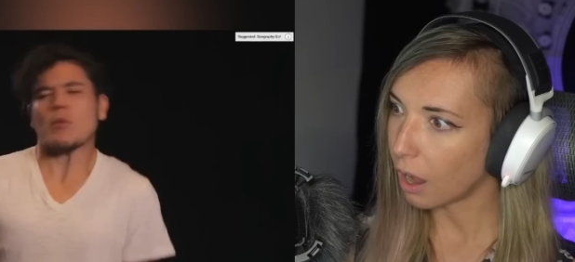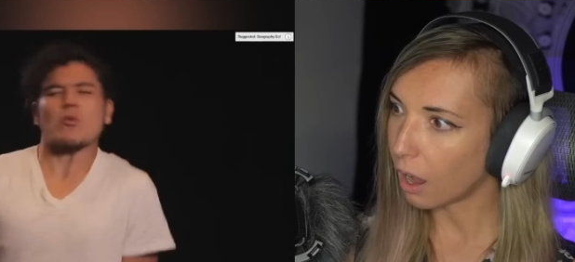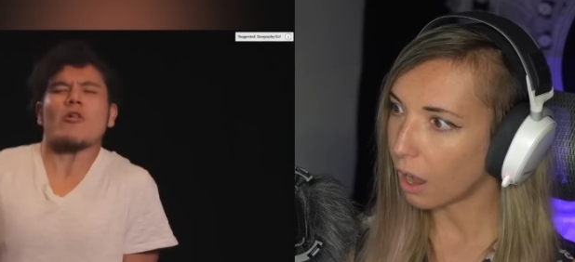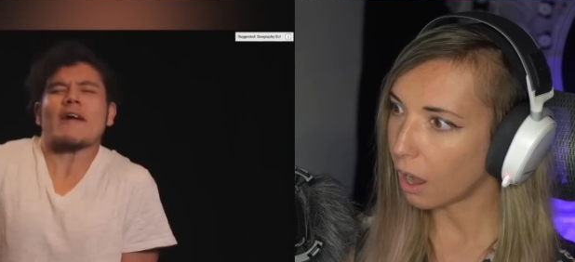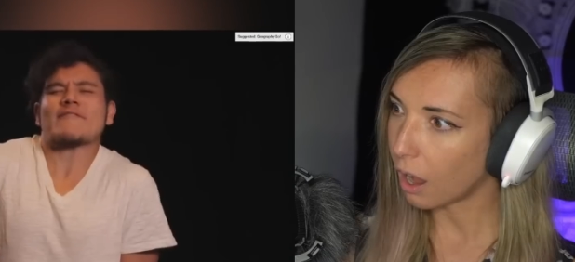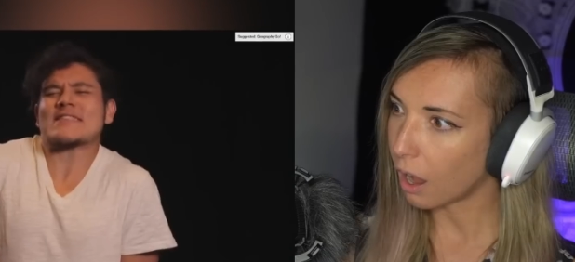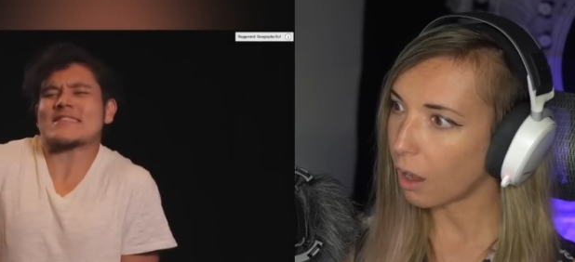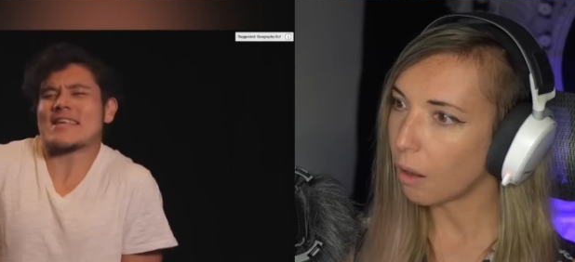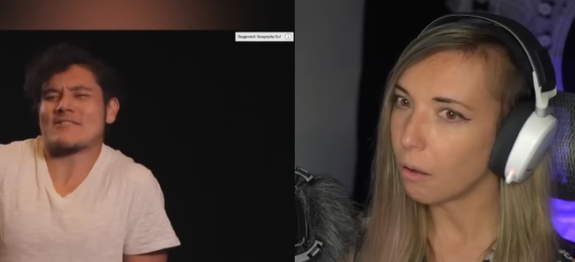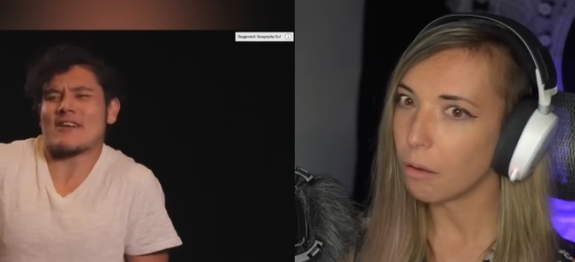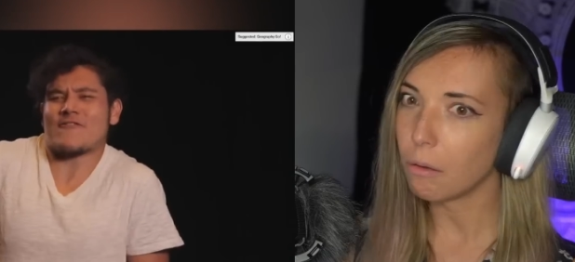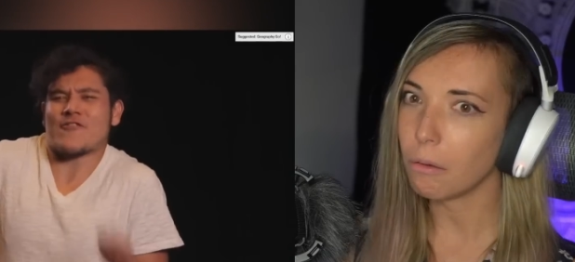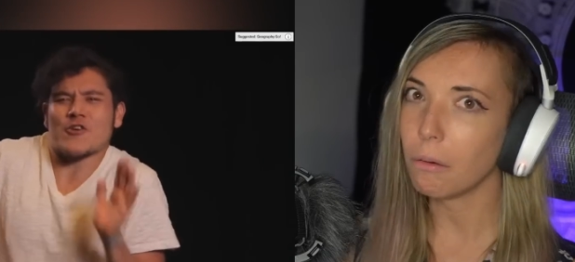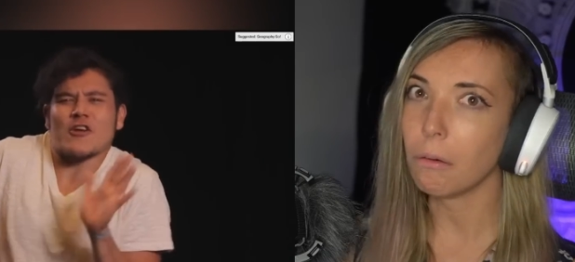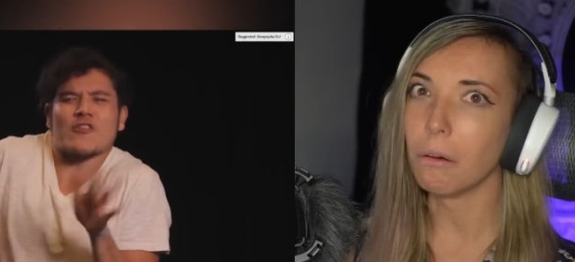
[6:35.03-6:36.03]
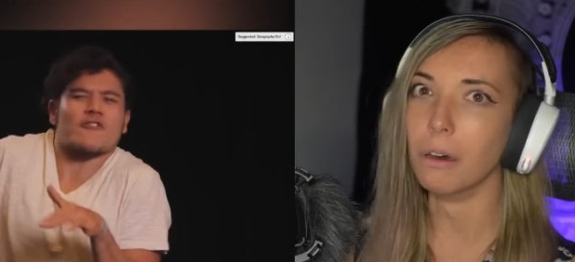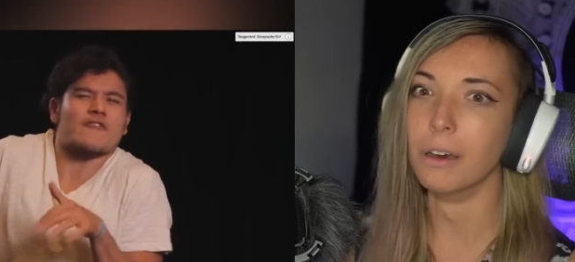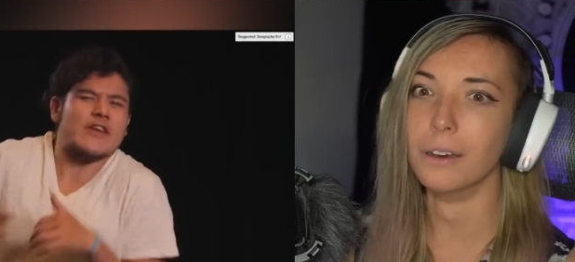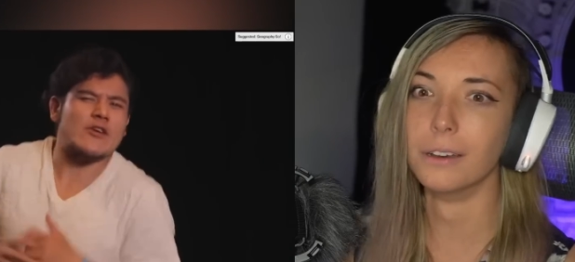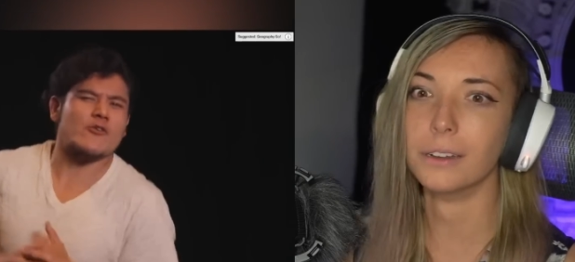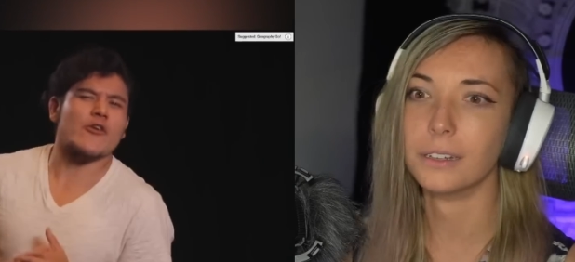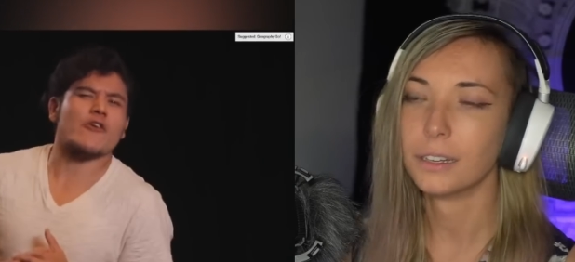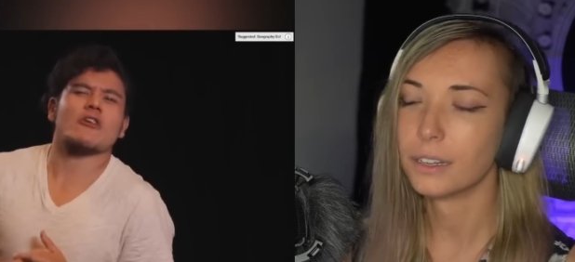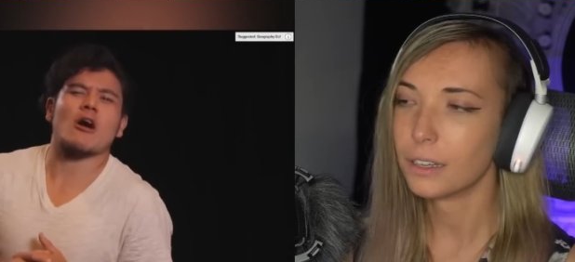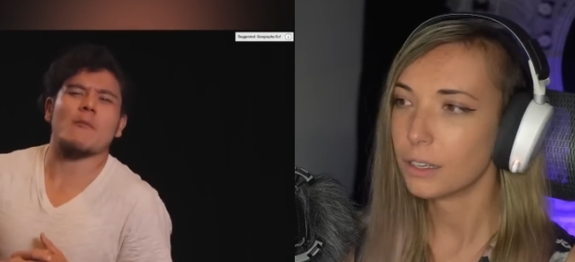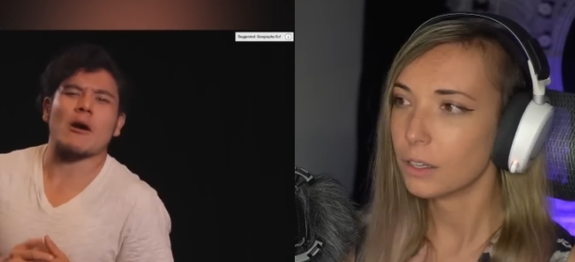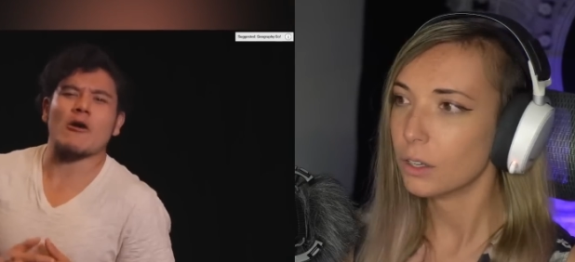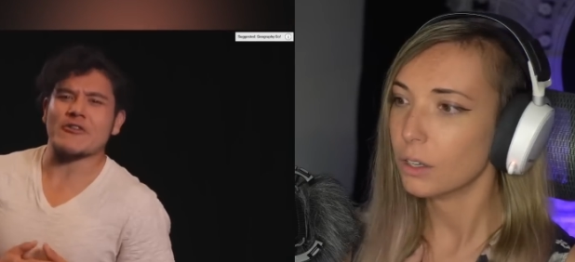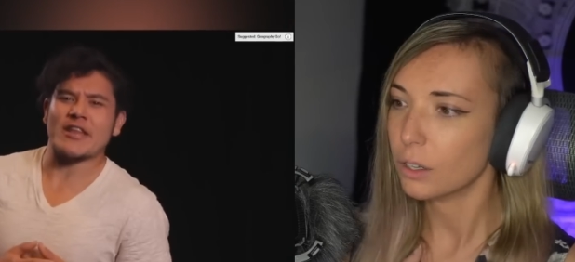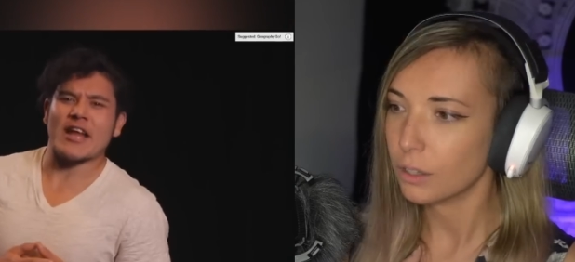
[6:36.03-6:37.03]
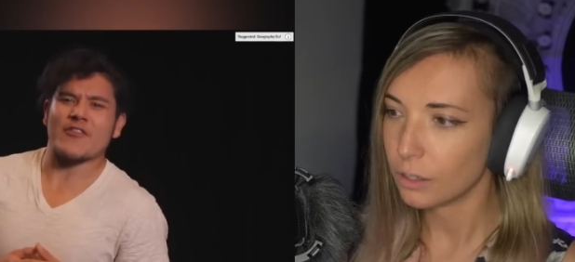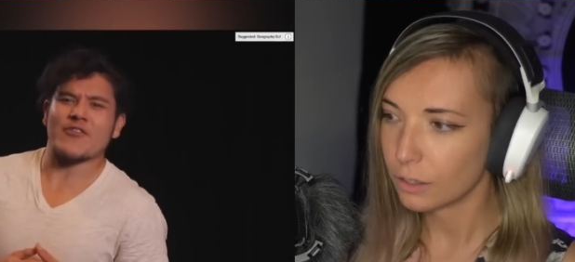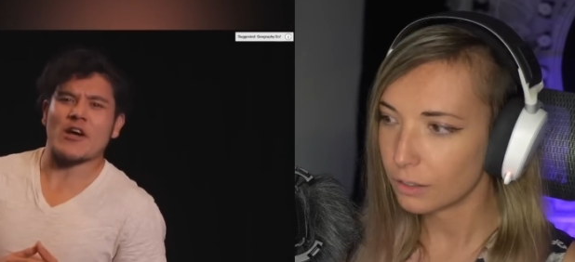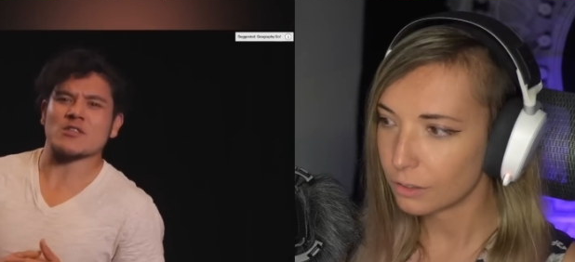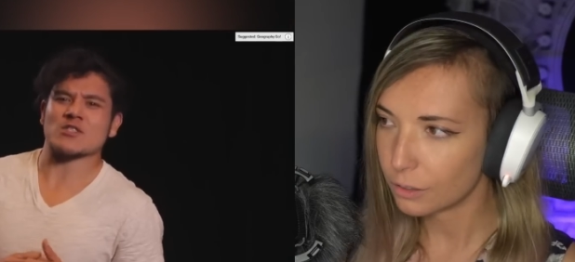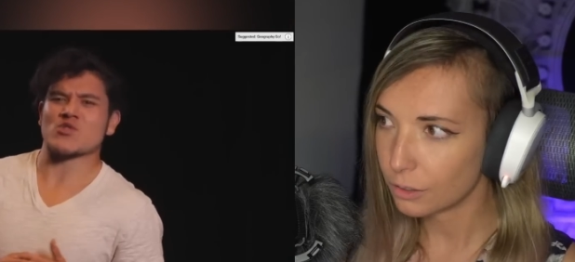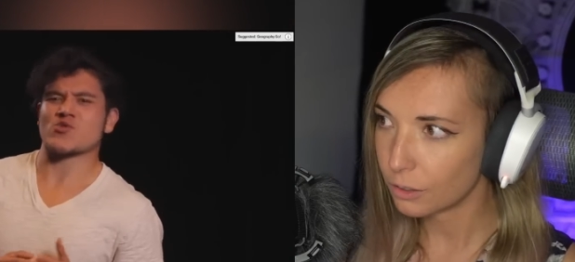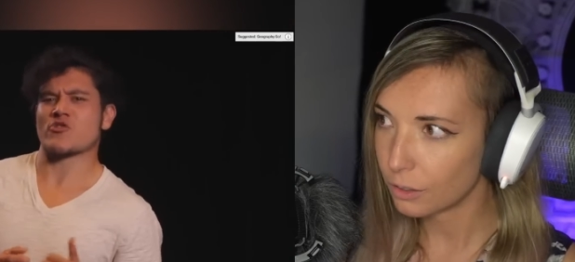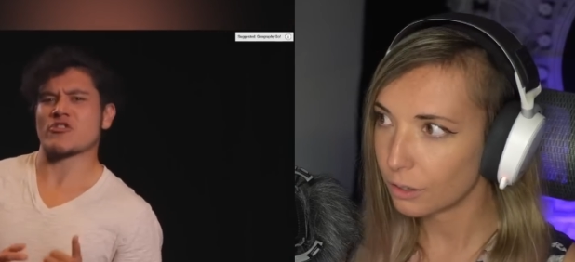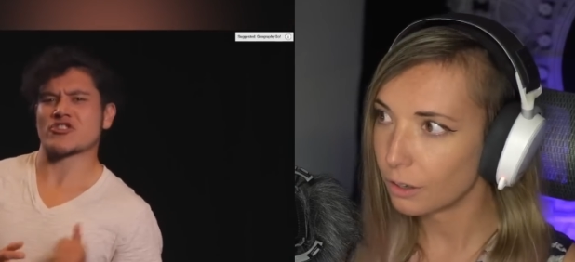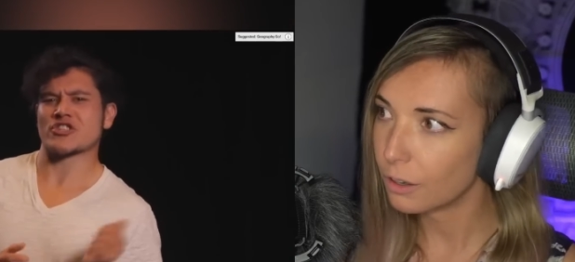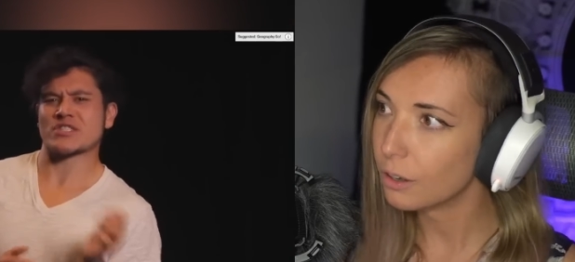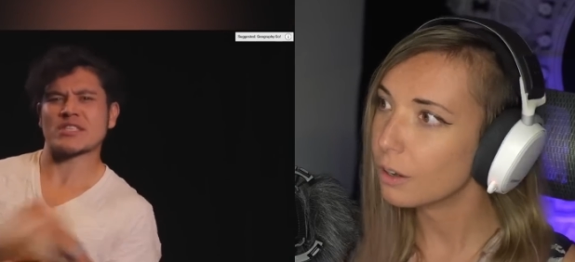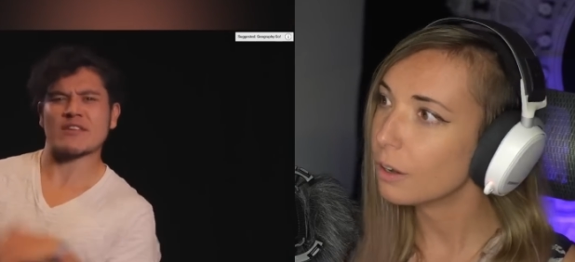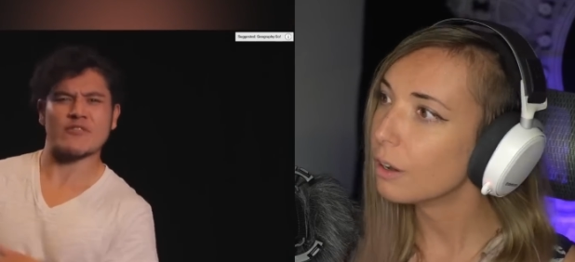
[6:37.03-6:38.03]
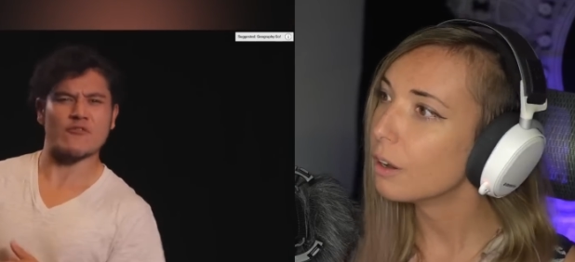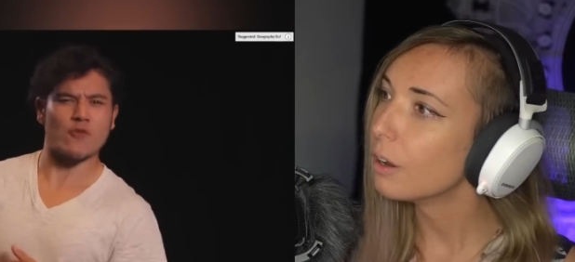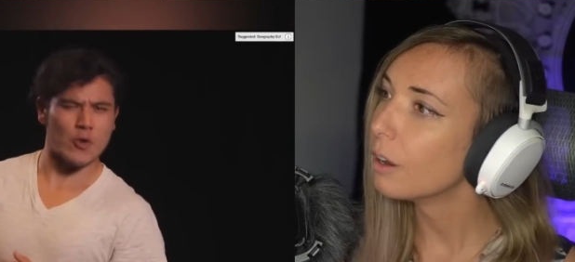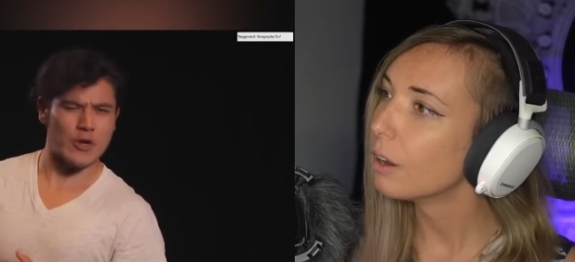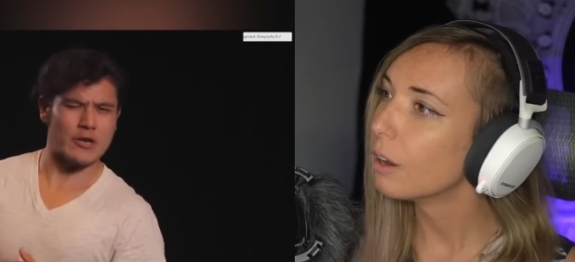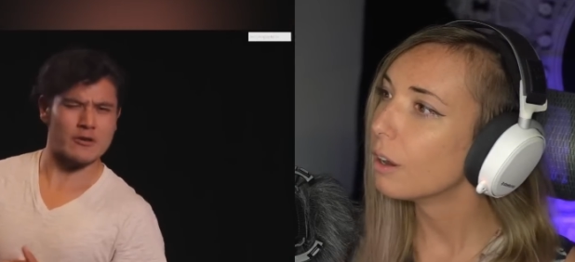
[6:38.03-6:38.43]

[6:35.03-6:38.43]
Speaker 1: But we'll have to say that for another video that'll come out in 9,374